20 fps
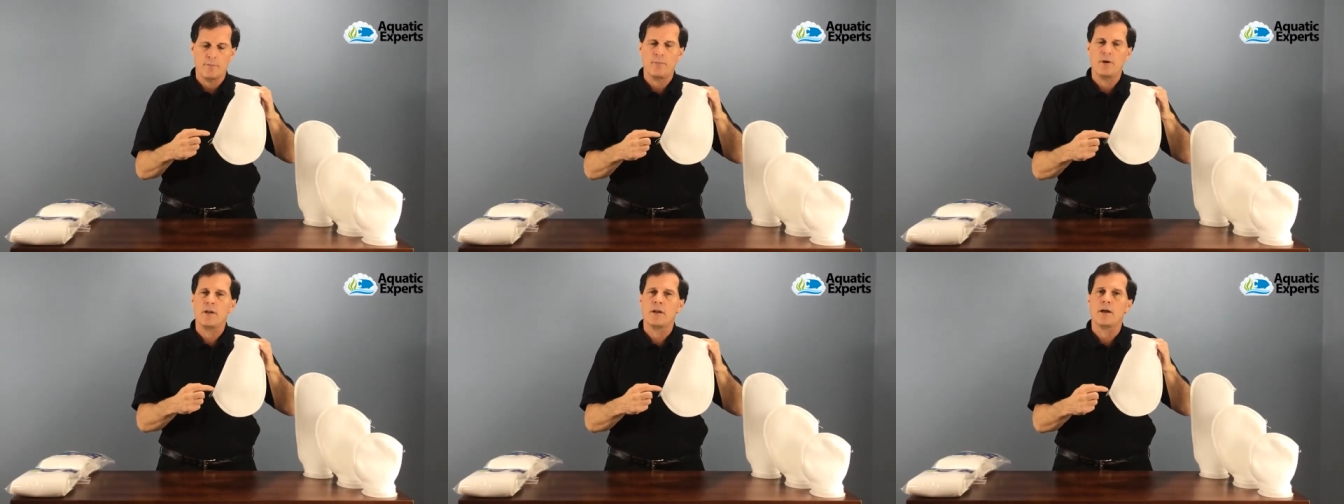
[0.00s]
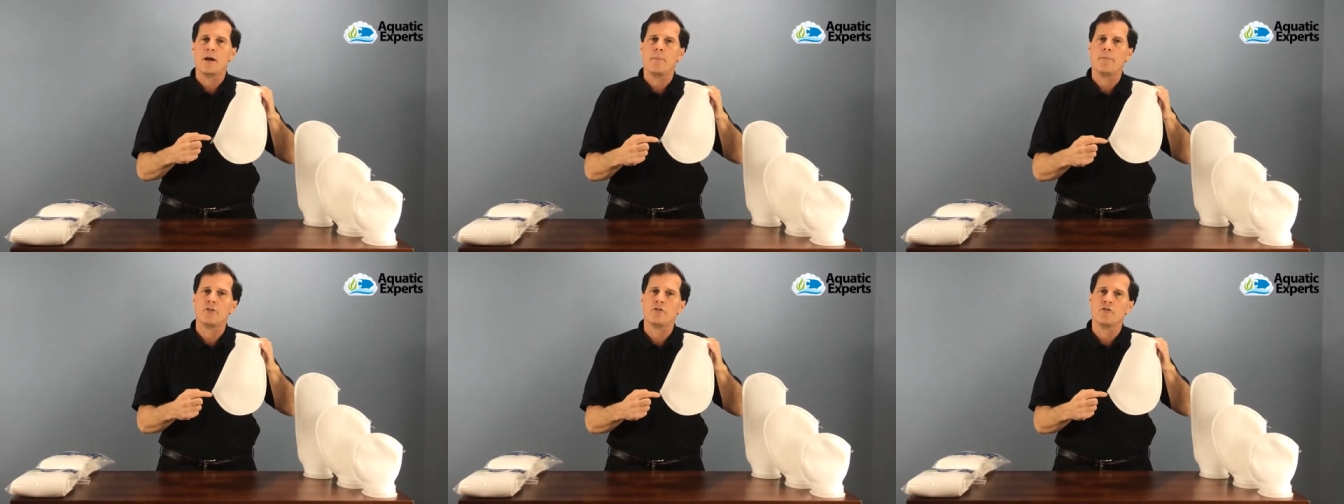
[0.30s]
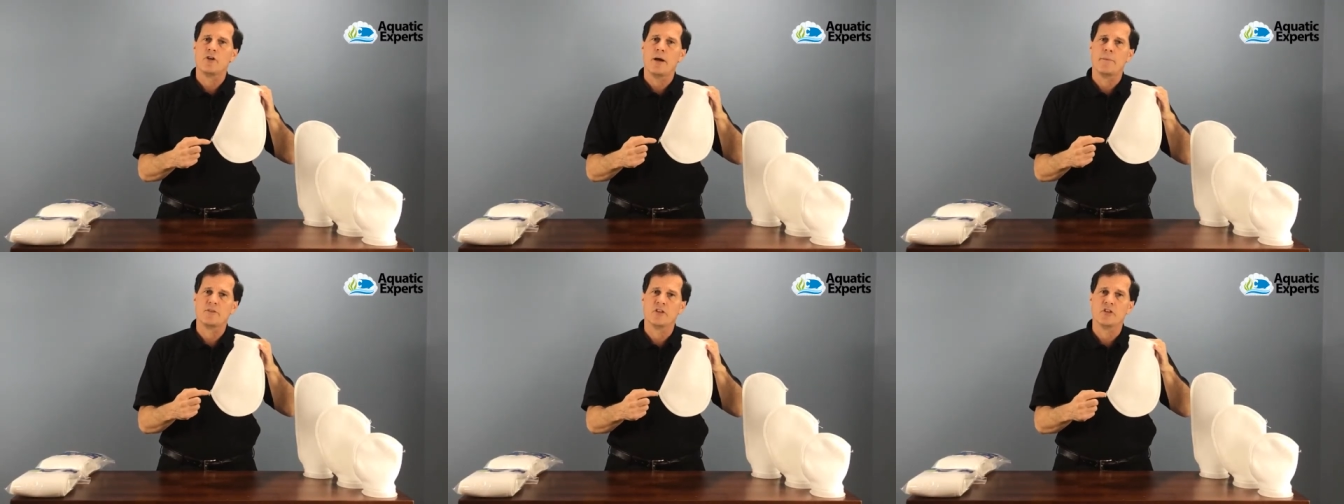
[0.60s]
put a couple
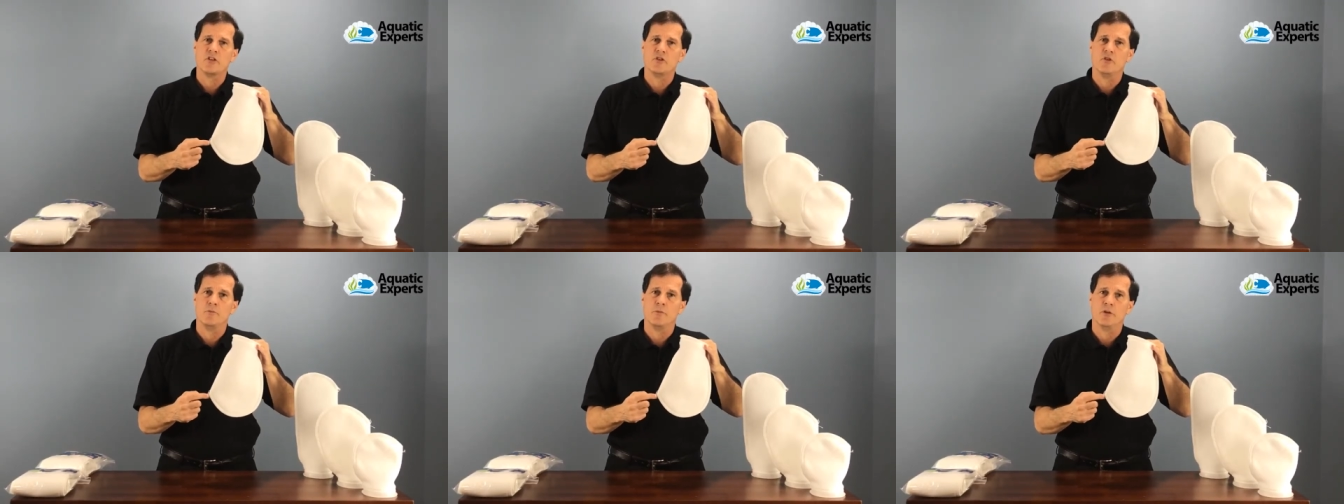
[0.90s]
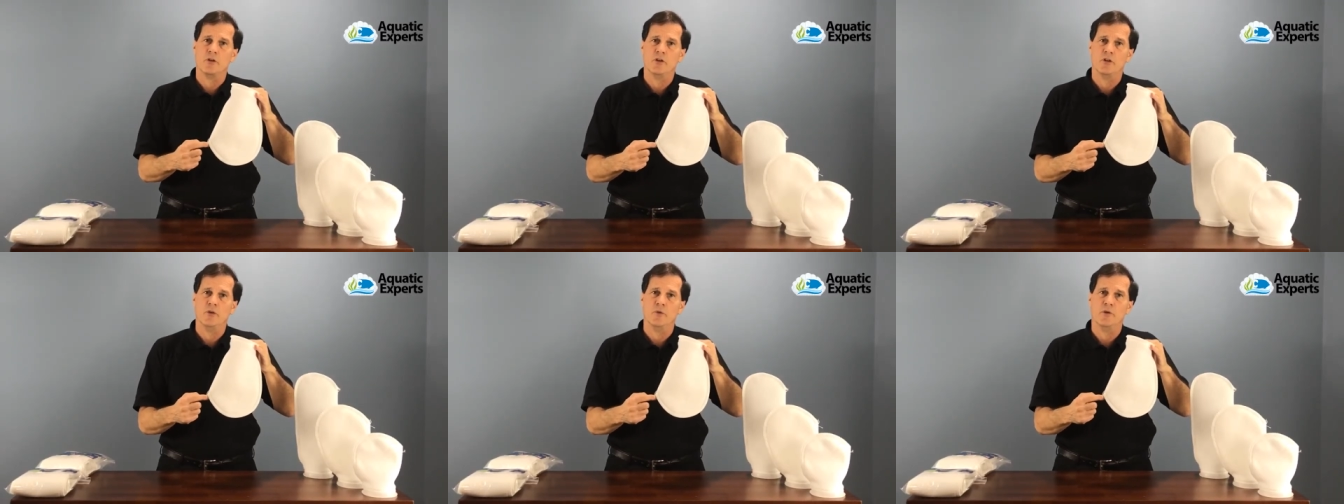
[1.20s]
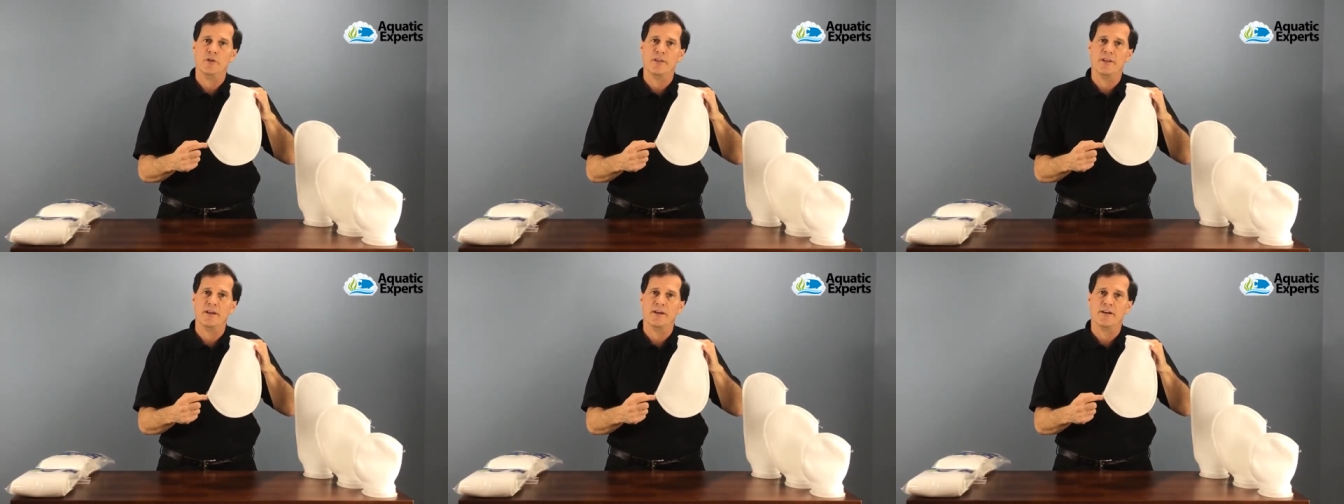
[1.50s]
drops of super
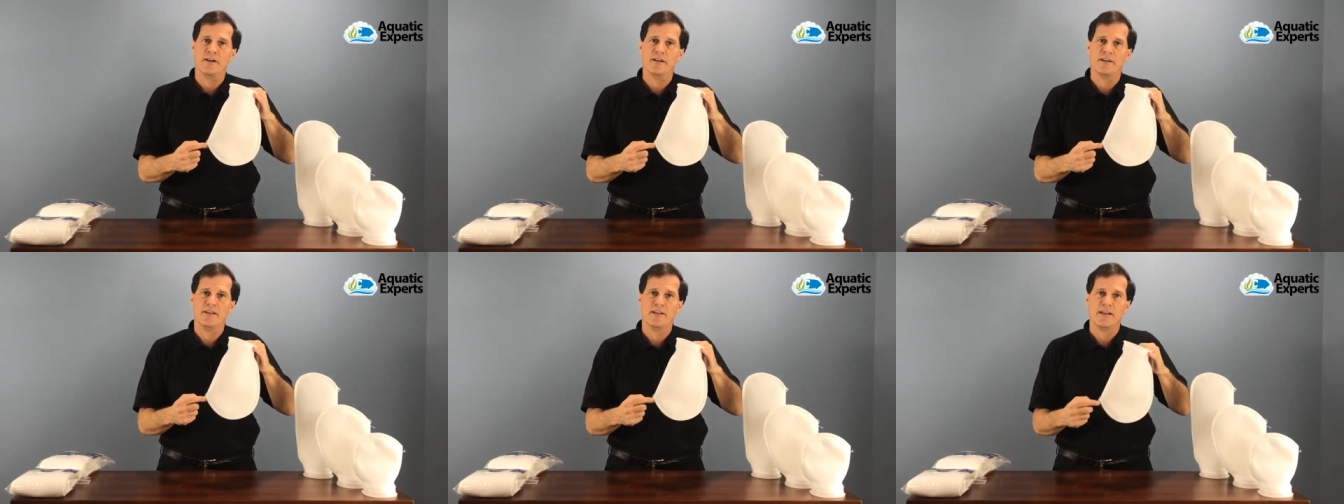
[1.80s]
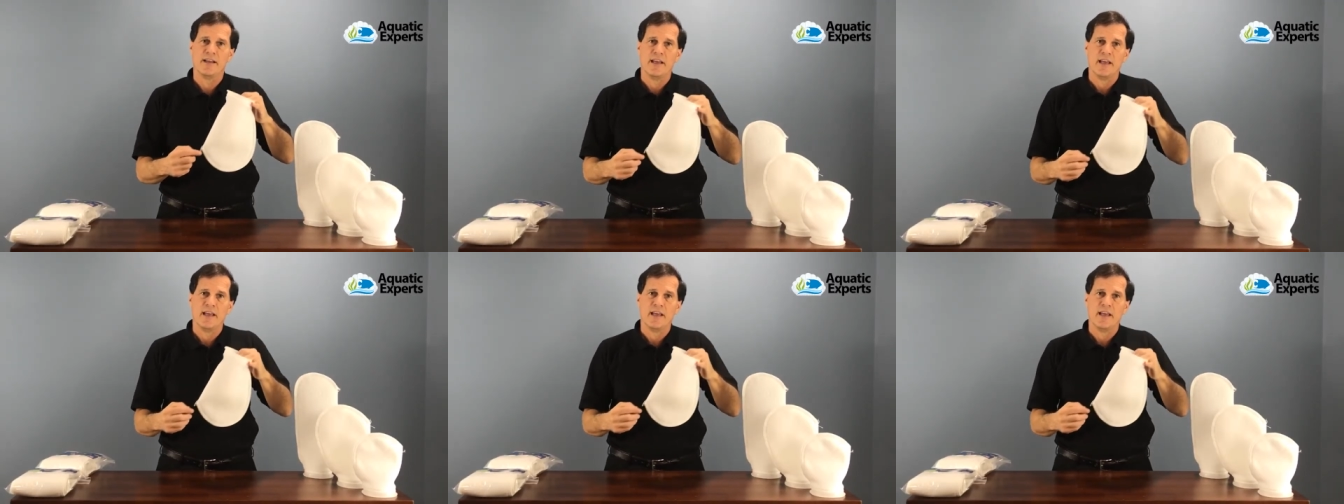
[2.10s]
glue on there.